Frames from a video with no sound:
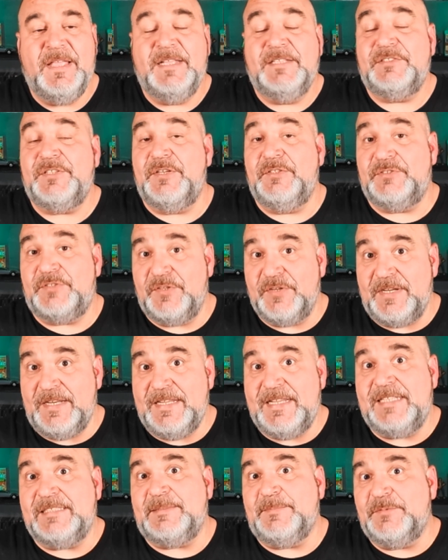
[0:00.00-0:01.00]
So you're still going
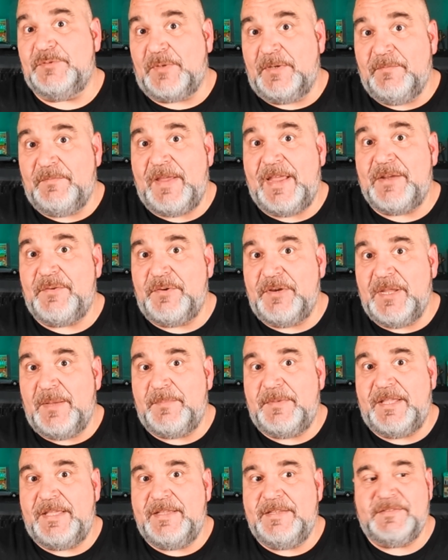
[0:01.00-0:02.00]
to get some Scream Factory
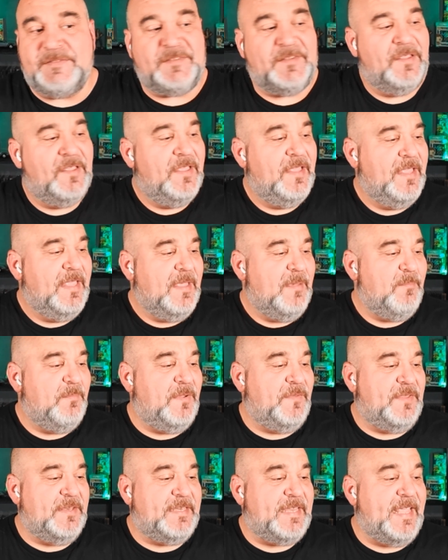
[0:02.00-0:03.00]
updates.
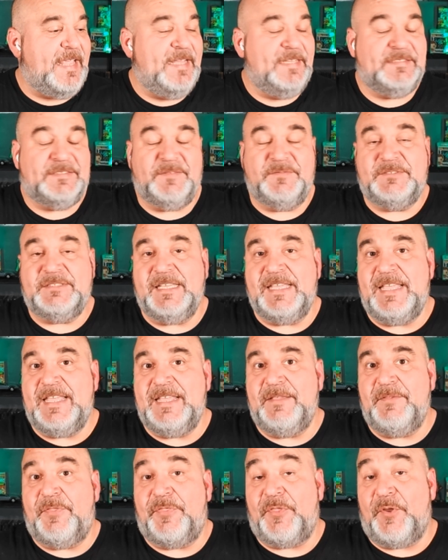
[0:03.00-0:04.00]
But the days of
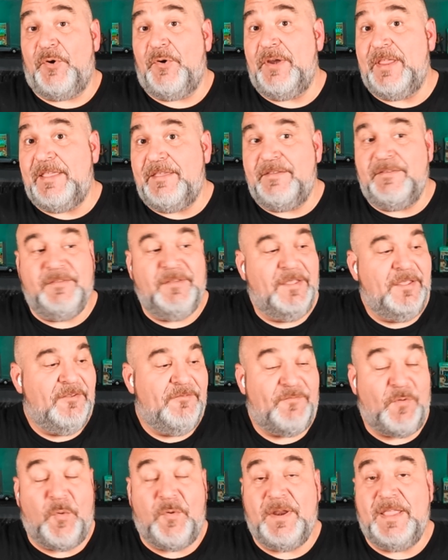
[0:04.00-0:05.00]
seeing 30,
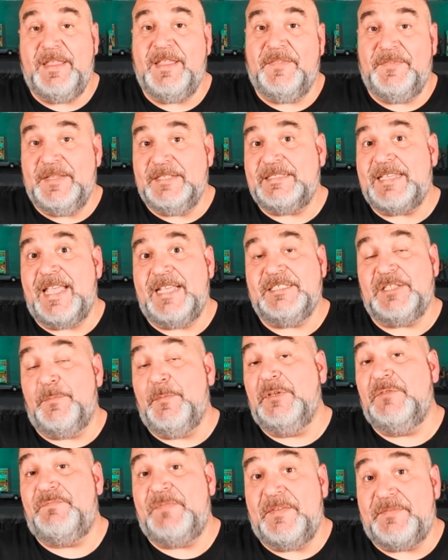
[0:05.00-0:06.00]
40, in this case
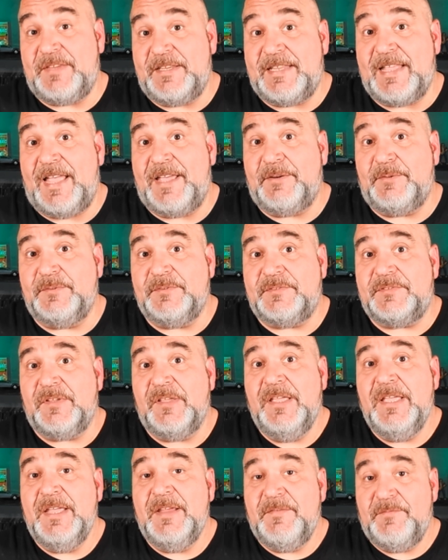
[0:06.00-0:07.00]
almost 50 titles
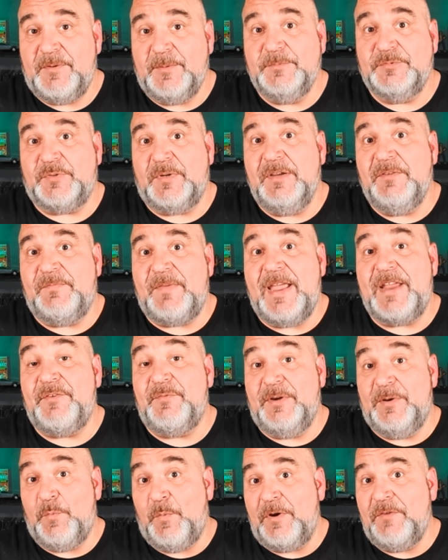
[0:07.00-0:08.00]
from Scream
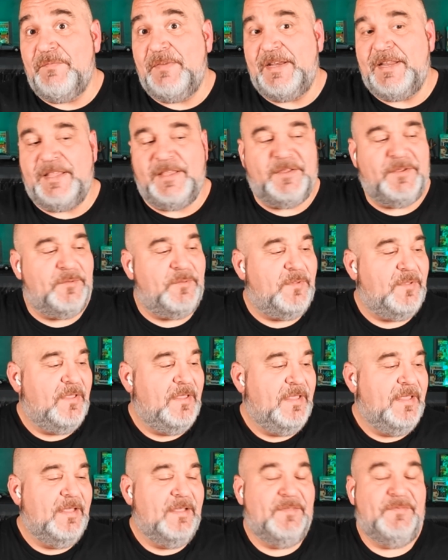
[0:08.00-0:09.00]
Factory in one video,
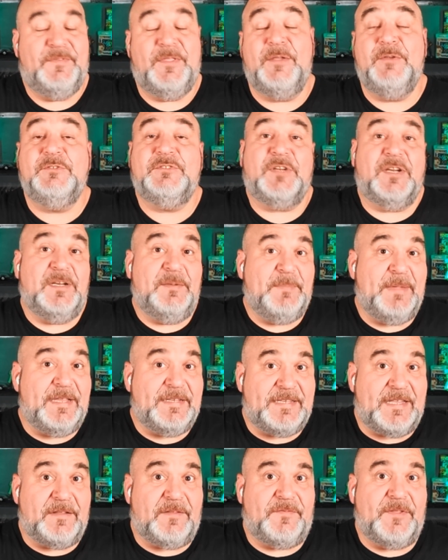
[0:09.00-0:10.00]
those are going to be
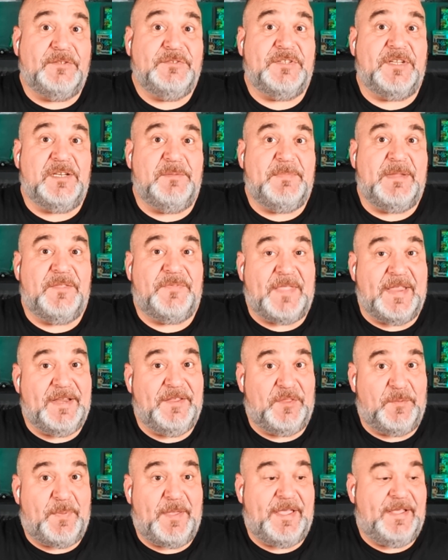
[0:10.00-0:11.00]
a thing
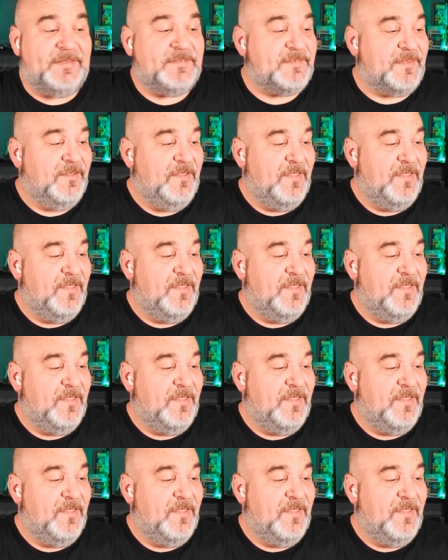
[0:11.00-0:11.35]
of the past.